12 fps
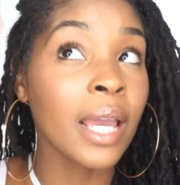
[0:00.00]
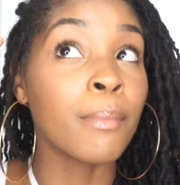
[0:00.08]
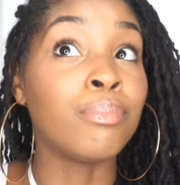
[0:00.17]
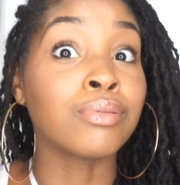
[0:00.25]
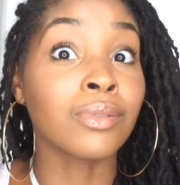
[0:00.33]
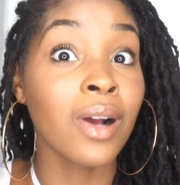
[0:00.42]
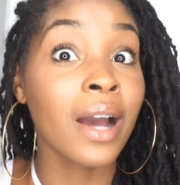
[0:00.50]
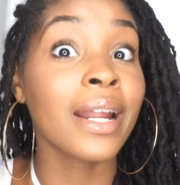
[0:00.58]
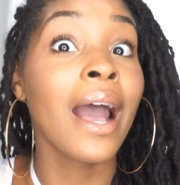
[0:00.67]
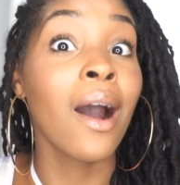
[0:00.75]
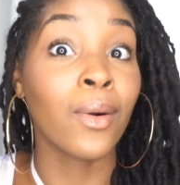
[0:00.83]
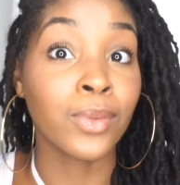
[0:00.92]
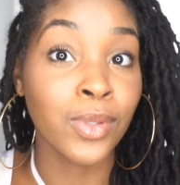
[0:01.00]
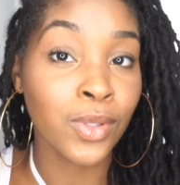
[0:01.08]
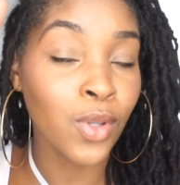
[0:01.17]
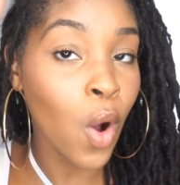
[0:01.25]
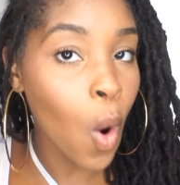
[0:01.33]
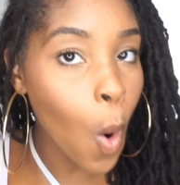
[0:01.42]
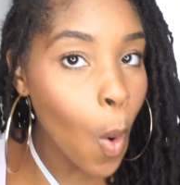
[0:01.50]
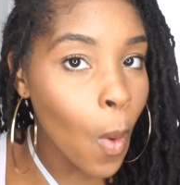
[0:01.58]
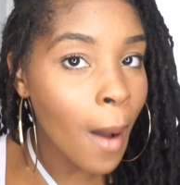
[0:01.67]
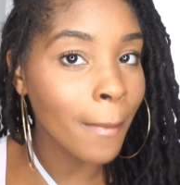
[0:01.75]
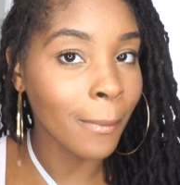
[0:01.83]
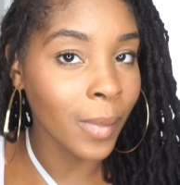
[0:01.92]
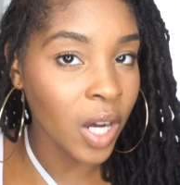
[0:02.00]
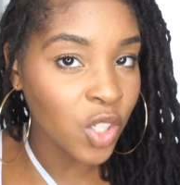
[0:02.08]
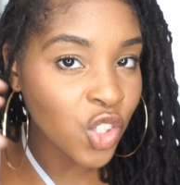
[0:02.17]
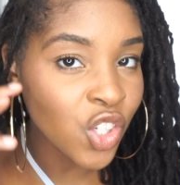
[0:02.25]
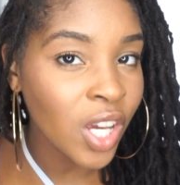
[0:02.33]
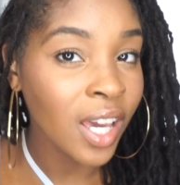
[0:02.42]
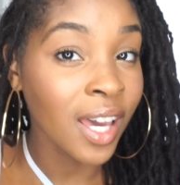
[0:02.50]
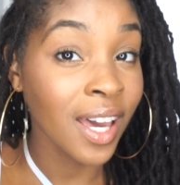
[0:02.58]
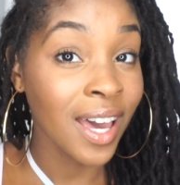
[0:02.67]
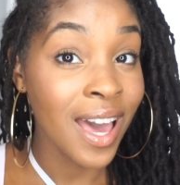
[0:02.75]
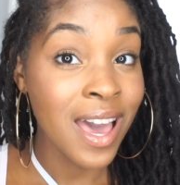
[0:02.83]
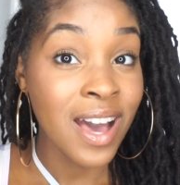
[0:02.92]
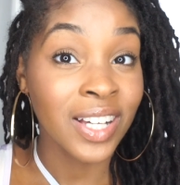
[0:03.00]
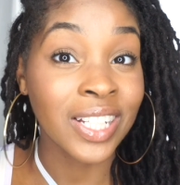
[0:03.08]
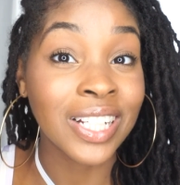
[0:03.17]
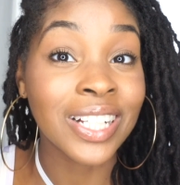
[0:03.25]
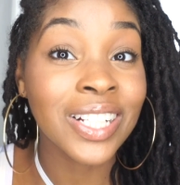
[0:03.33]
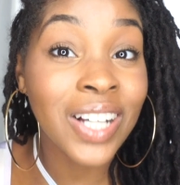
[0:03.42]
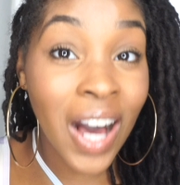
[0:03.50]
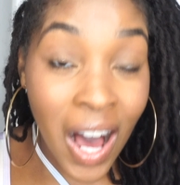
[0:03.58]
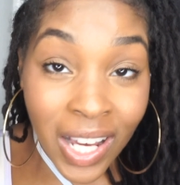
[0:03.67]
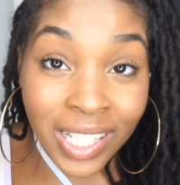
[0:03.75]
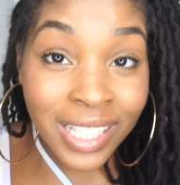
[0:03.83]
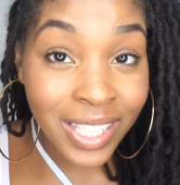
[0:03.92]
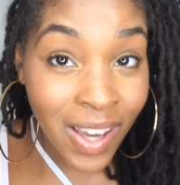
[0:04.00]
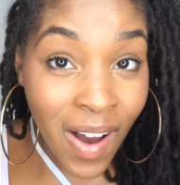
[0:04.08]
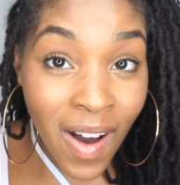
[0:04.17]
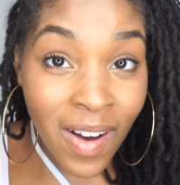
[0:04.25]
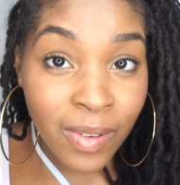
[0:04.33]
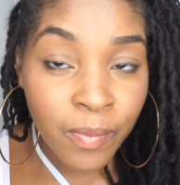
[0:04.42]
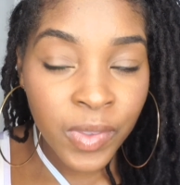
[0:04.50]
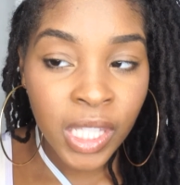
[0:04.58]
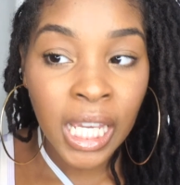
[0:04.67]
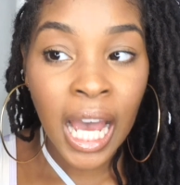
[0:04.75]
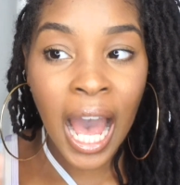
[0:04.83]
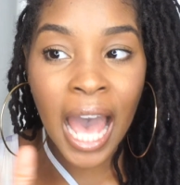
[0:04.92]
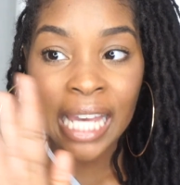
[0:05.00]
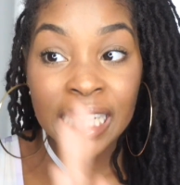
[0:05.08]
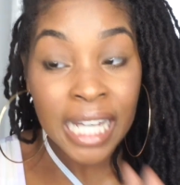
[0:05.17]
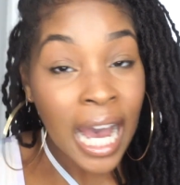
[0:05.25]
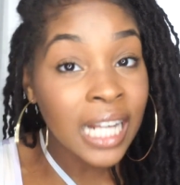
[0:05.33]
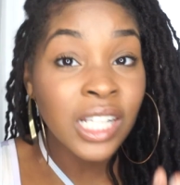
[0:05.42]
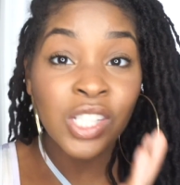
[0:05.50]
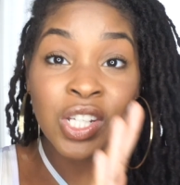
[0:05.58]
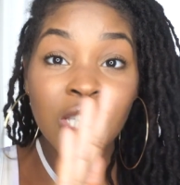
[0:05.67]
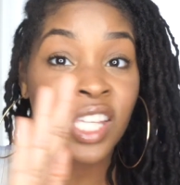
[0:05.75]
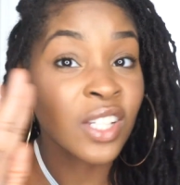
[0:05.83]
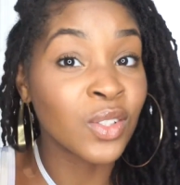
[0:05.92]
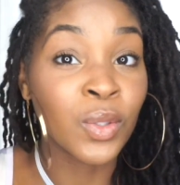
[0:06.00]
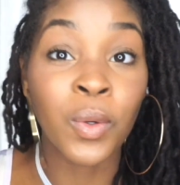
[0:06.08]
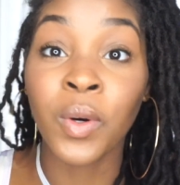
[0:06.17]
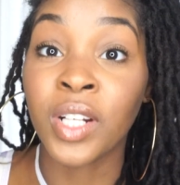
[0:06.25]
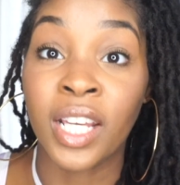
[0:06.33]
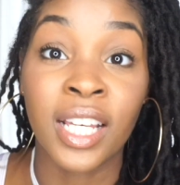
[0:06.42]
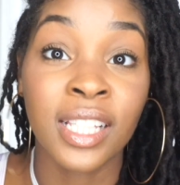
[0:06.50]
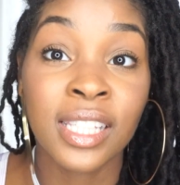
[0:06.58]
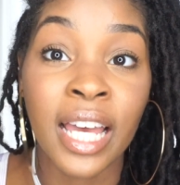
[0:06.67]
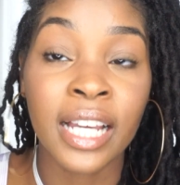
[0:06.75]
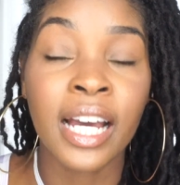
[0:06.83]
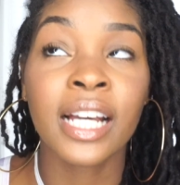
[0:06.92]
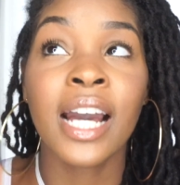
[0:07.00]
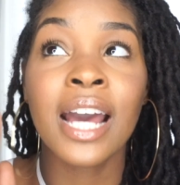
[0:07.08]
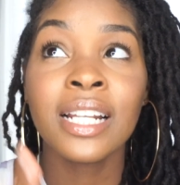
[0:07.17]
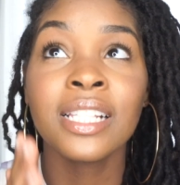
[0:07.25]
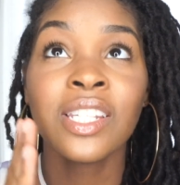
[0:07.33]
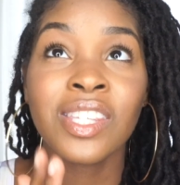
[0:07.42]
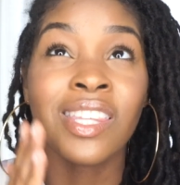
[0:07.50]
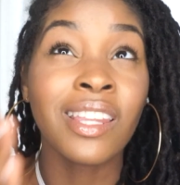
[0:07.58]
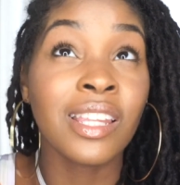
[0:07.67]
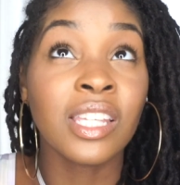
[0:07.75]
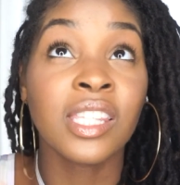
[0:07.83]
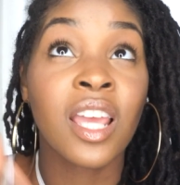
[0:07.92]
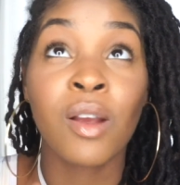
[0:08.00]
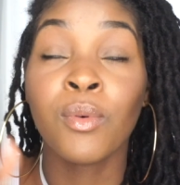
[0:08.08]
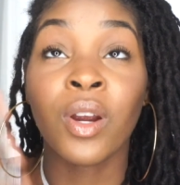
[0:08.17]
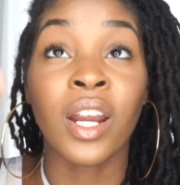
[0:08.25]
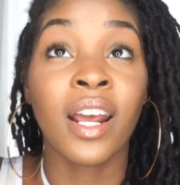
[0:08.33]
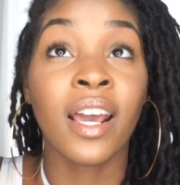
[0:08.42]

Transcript: It brought out so much gunk, y'all. I kind of just ignored it. Like, I kind of just did this thing where